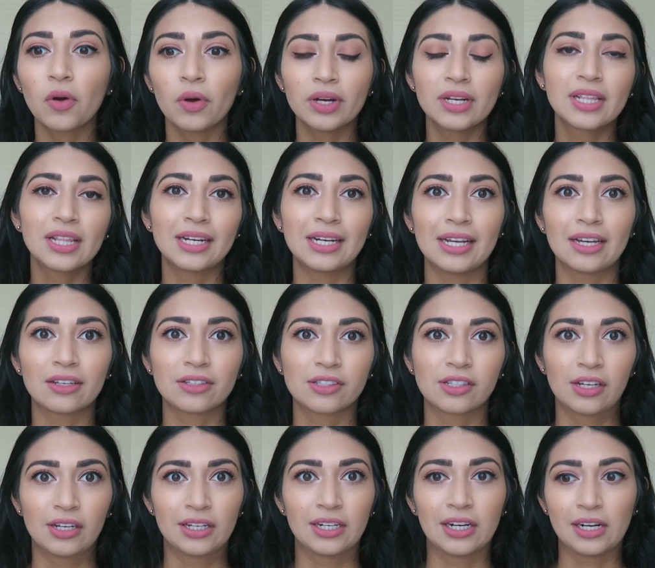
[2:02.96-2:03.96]
going to the nail
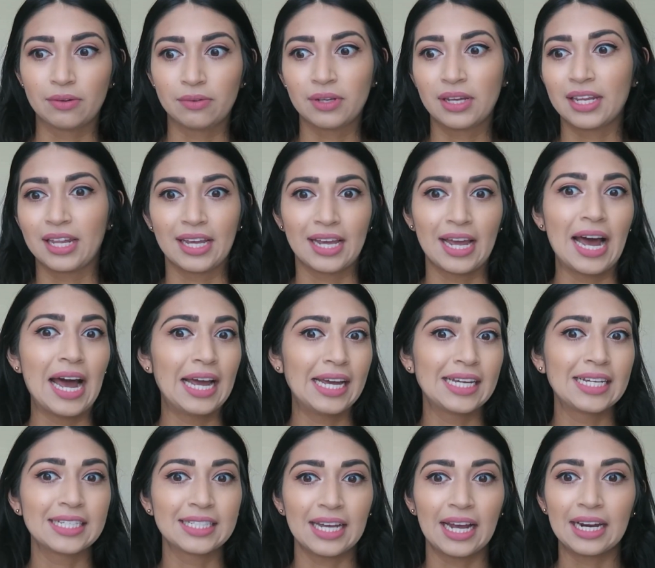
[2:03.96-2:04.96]
salon, I would get like high
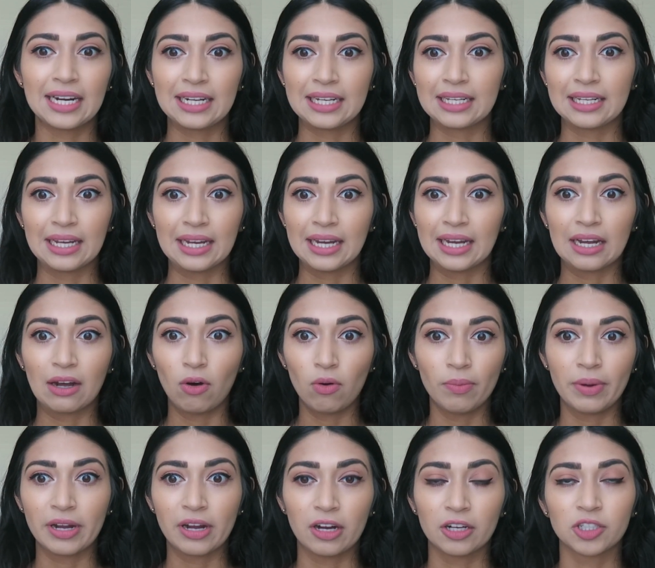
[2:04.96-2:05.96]
anxiety, like, oh
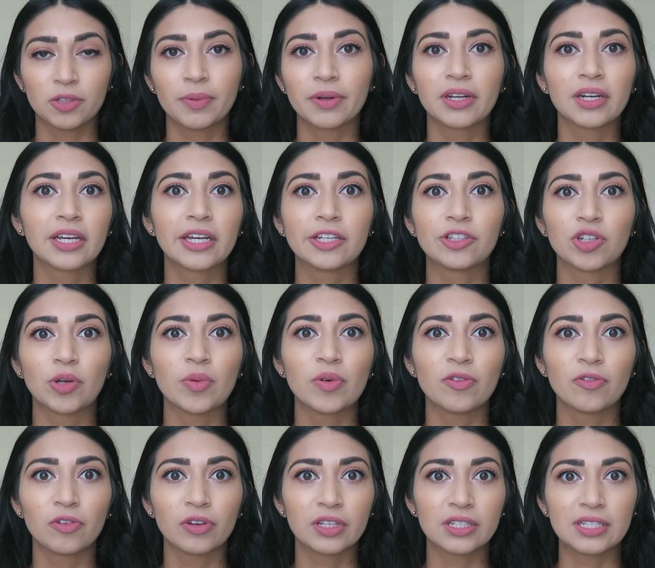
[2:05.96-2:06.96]
my gosh, am I gonna get in trouble
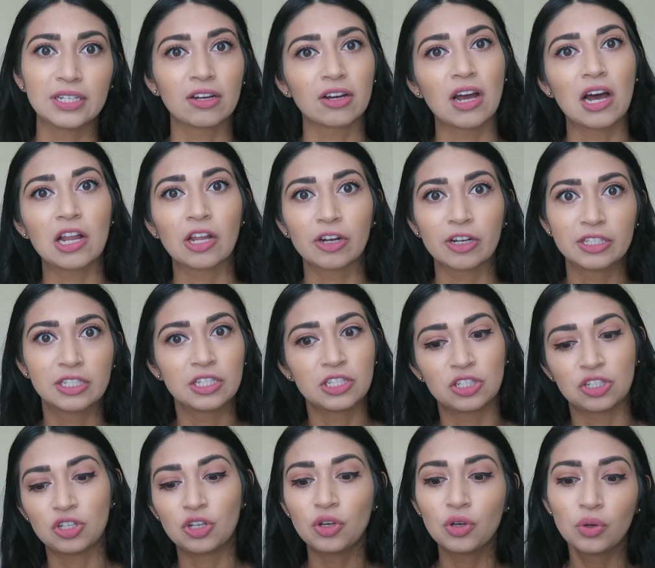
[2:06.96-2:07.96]
for this nail color? Is this
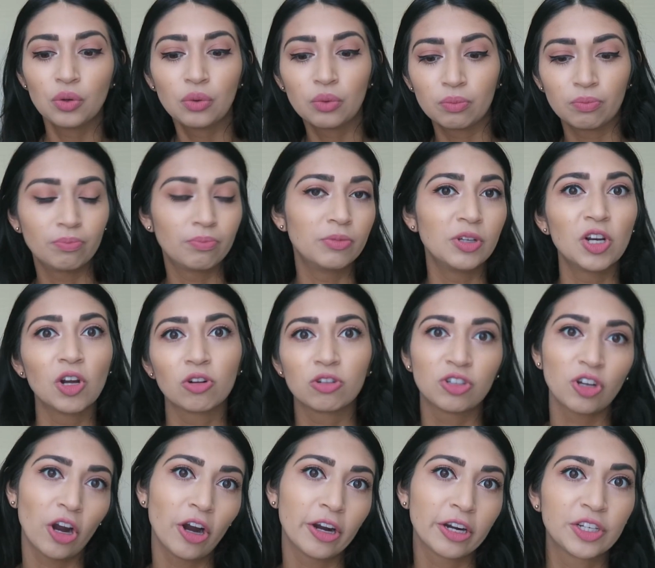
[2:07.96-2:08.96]
too,
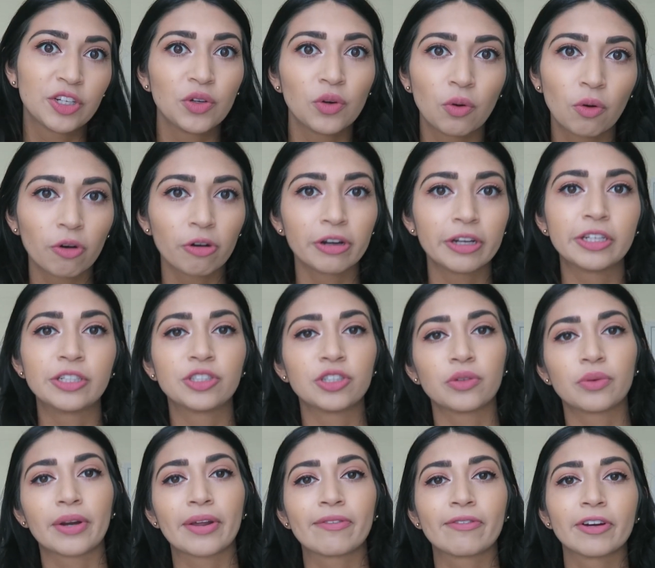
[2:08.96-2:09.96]
dark, too orange or
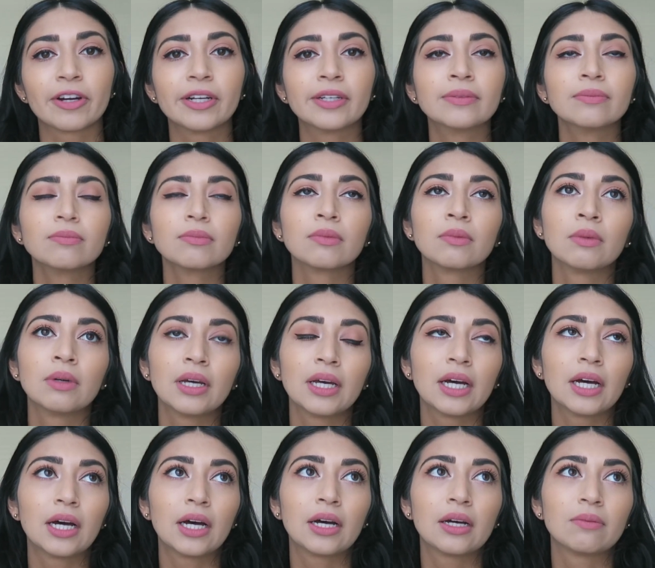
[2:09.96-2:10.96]
whatever?
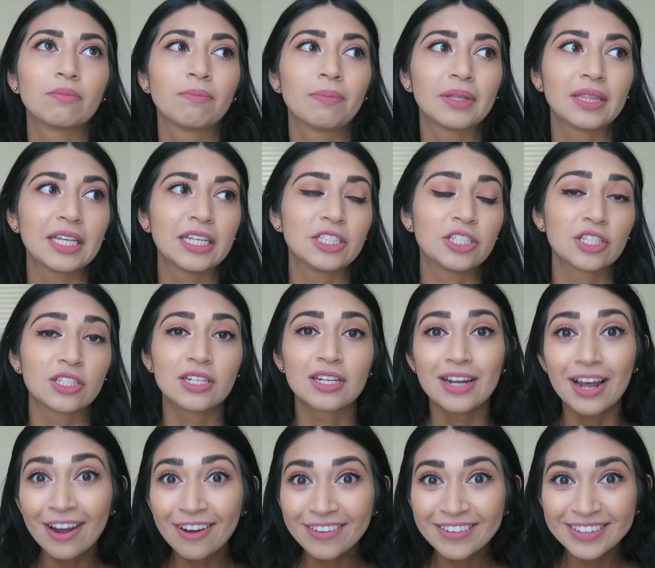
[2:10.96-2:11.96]
But they just
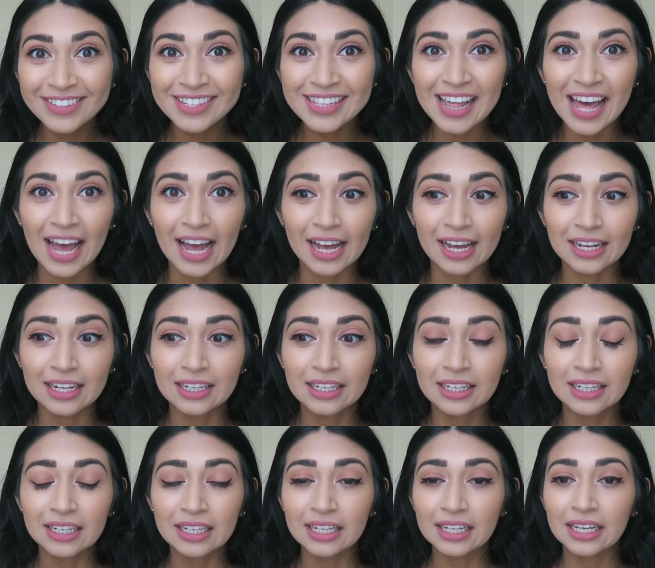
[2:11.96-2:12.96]
announced that
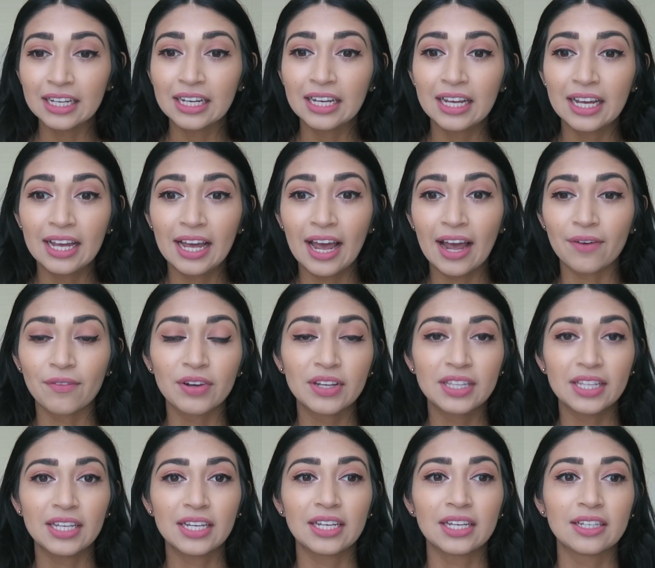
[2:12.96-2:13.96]

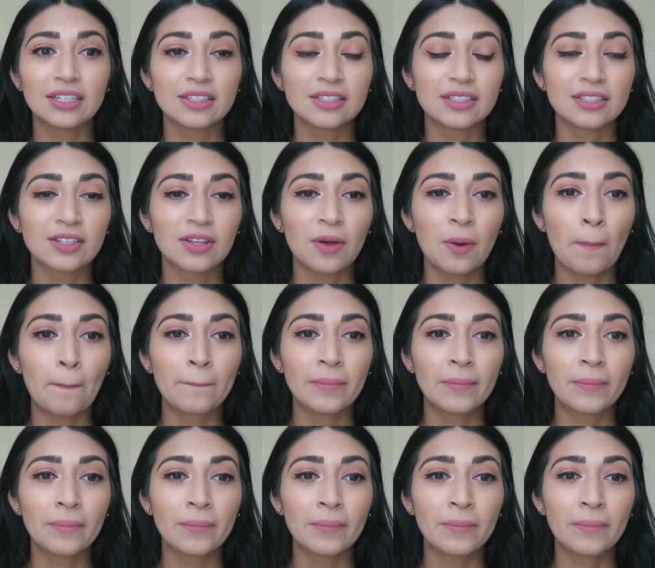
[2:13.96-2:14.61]
everything is